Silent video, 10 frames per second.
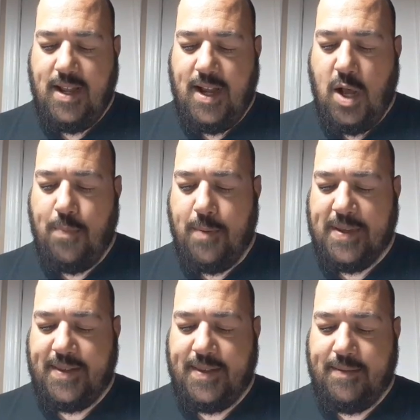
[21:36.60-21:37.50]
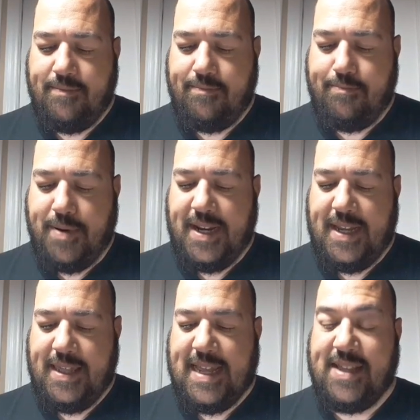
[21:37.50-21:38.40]
All-purpose
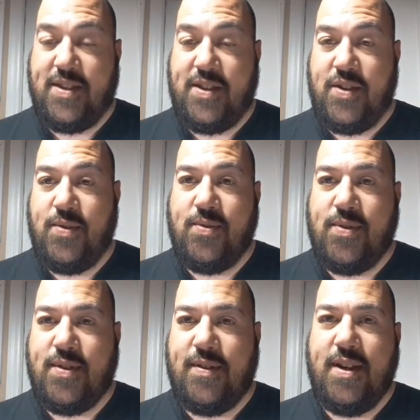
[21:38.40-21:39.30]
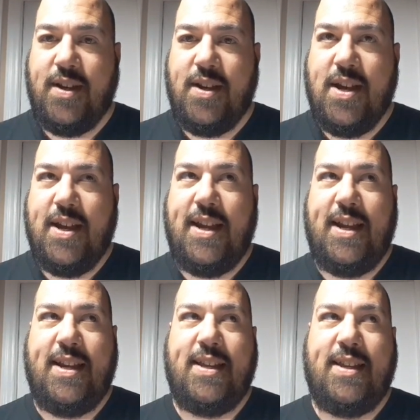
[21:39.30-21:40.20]
putty that's used
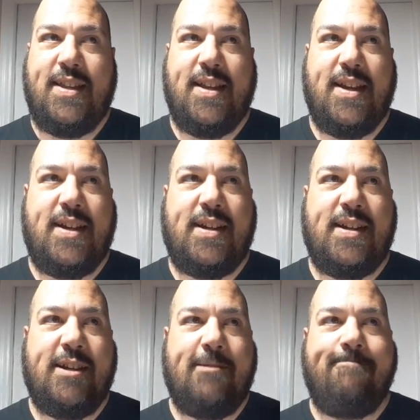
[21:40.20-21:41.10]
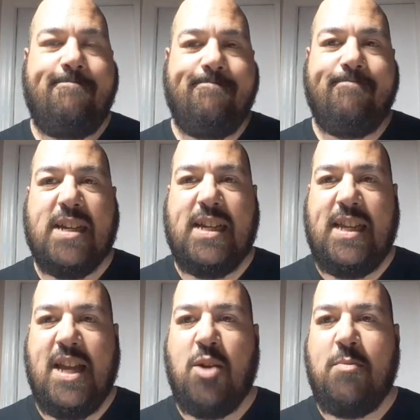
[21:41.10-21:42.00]
in
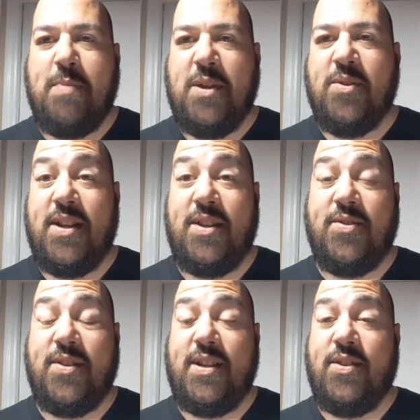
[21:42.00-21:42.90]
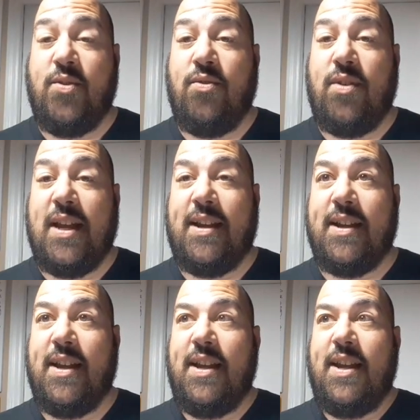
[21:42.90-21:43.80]
the automobile industry. So, like,
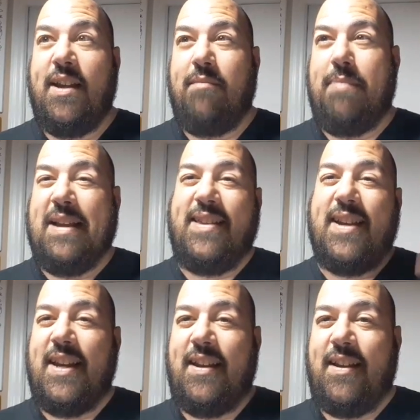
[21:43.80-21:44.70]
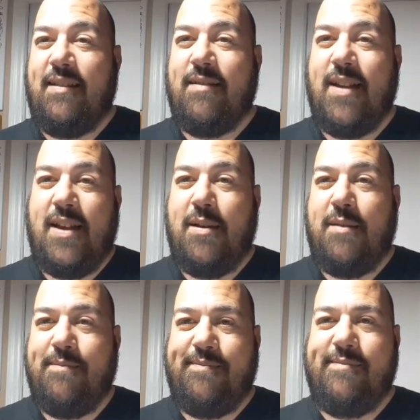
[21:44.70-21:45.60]
basically,
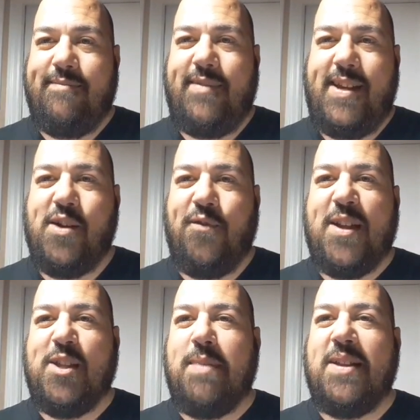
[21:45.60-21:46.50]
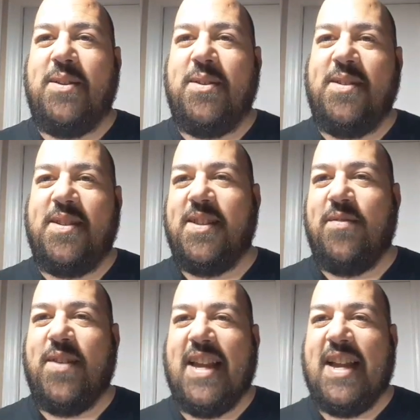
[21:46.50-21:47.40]
you know, fender benders and stuff
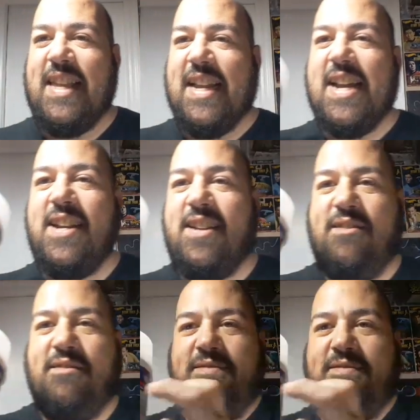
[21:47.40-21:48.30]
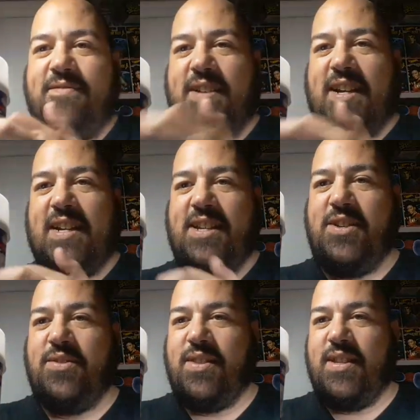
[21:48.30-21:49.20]
like that, they kind of
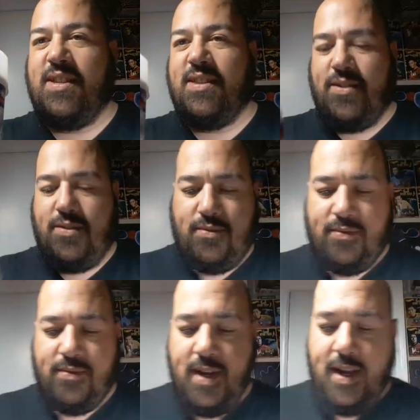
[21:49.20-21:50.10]
use this to